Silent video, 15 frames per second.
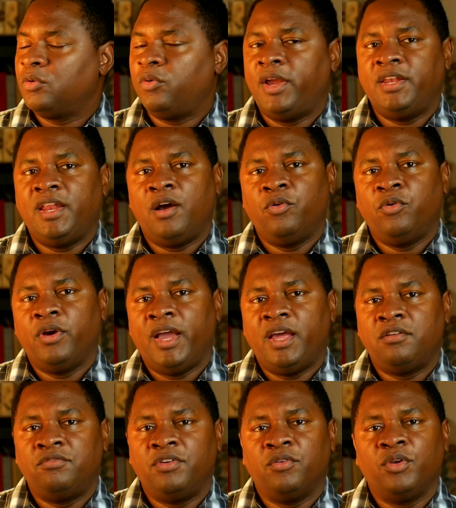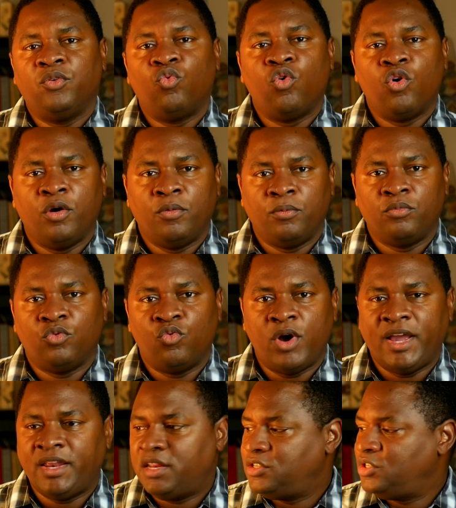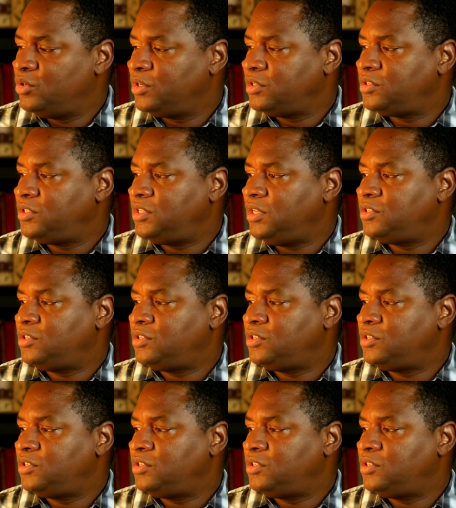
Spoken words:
Right now we're at a very warm white, as you can see.